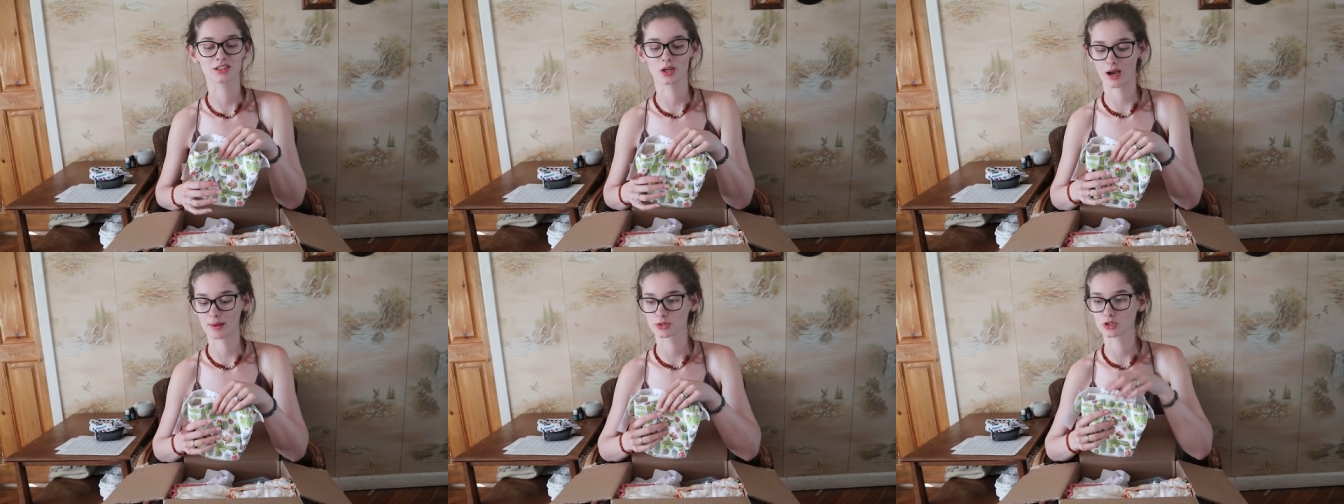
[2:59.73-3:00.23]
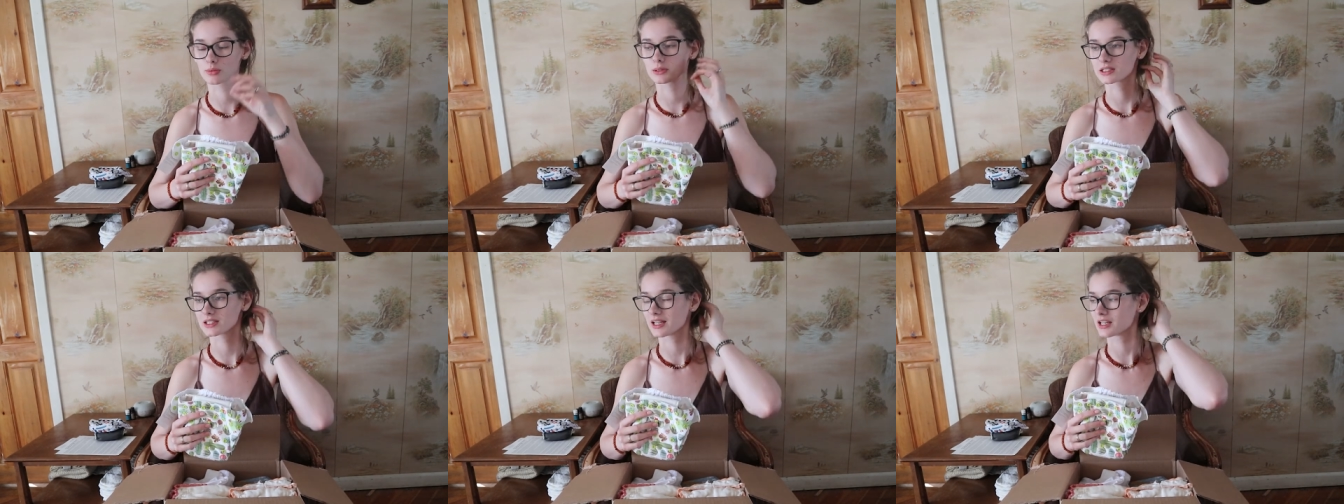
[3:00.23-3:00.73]
So I'm super
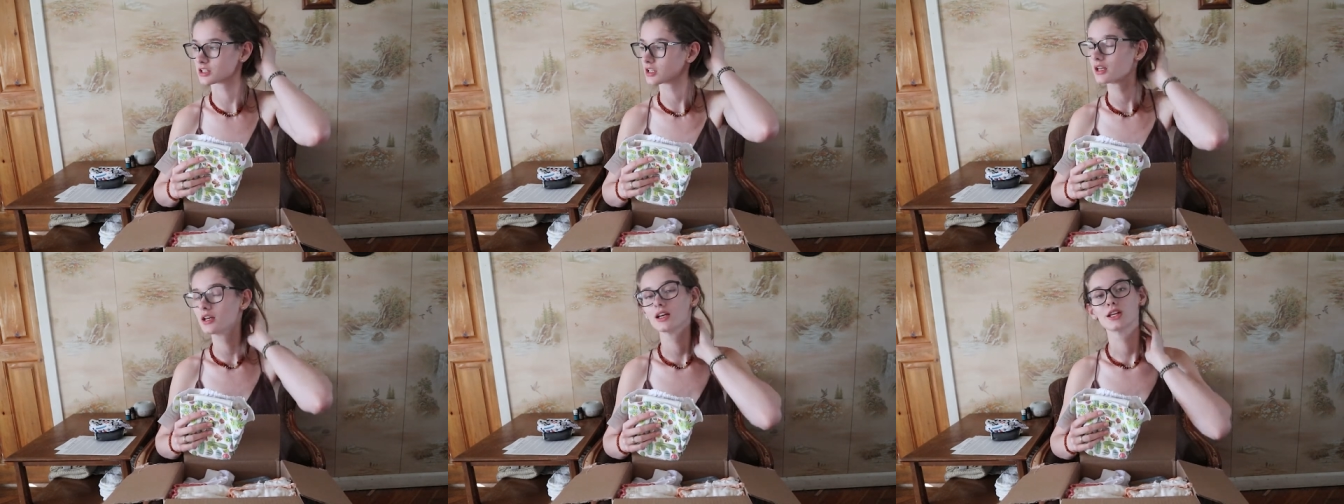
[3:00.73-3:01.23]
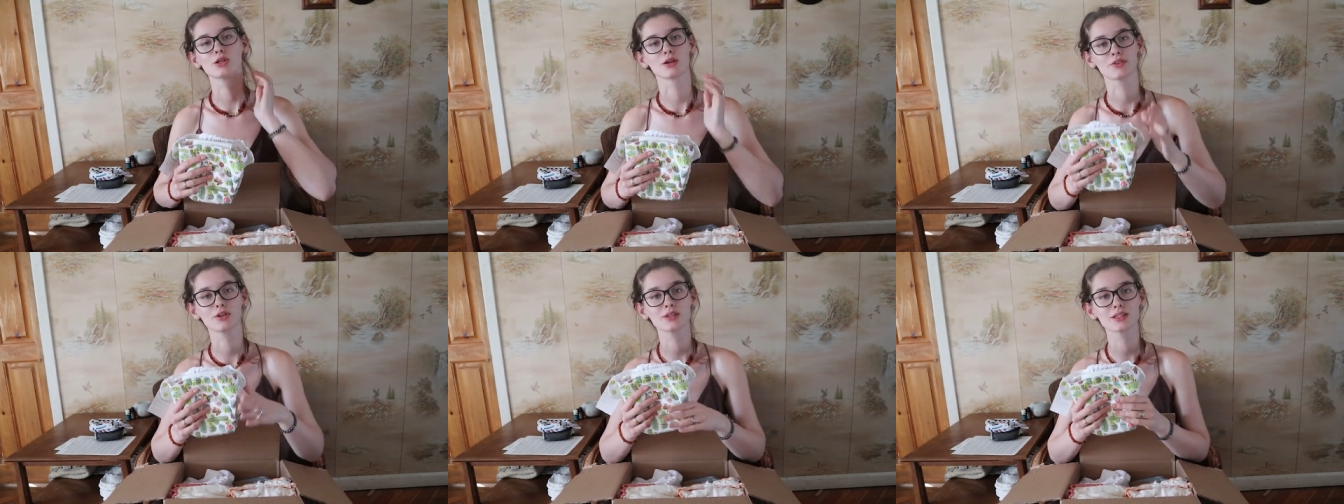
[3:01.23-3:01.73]
excited to
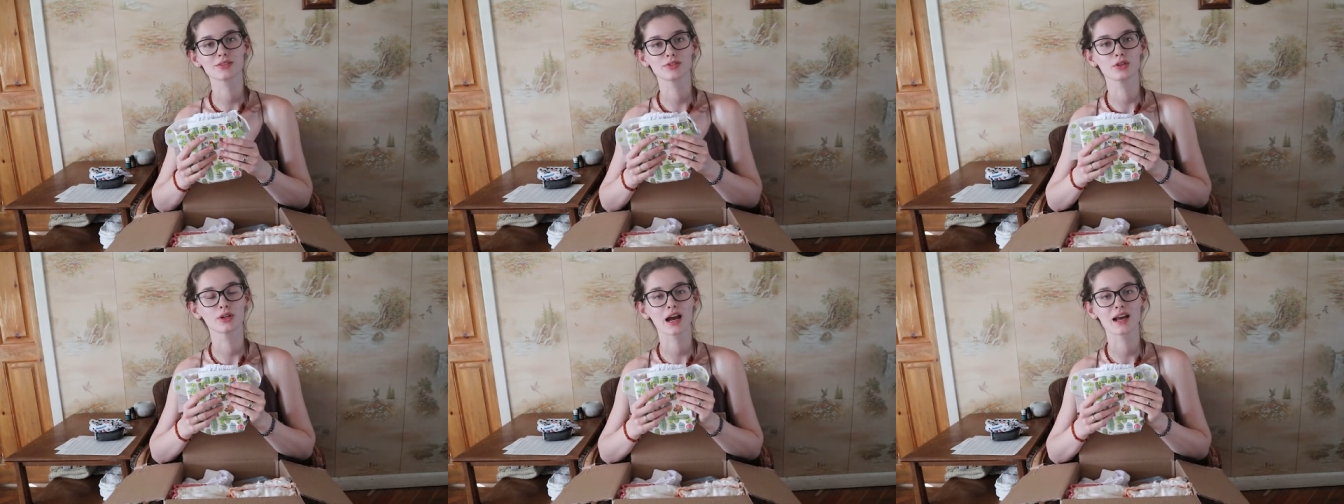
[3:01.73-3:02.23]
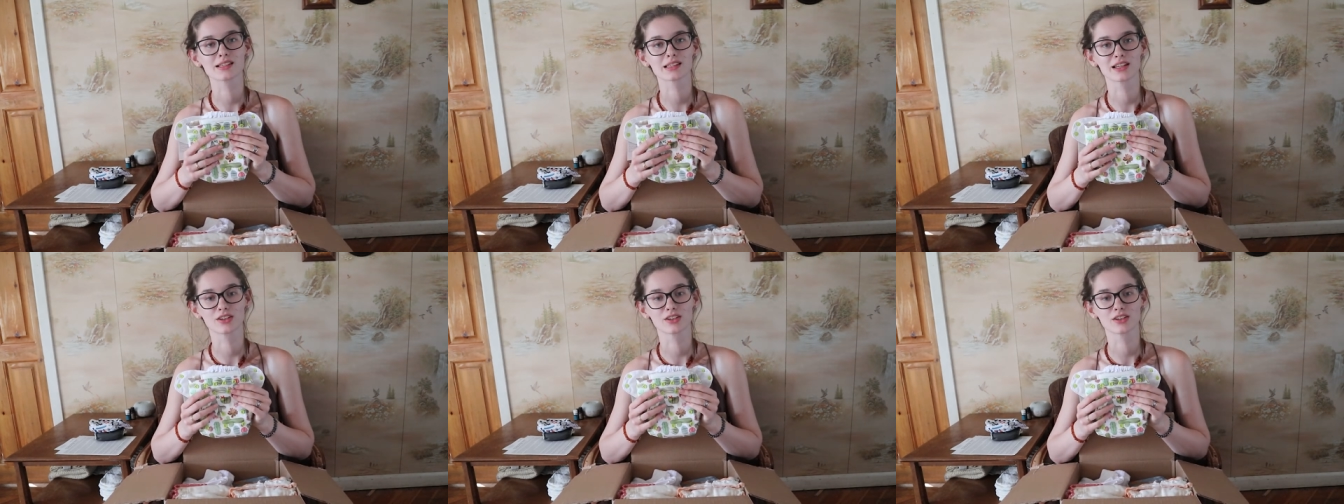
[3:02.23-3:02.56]
review this for you guys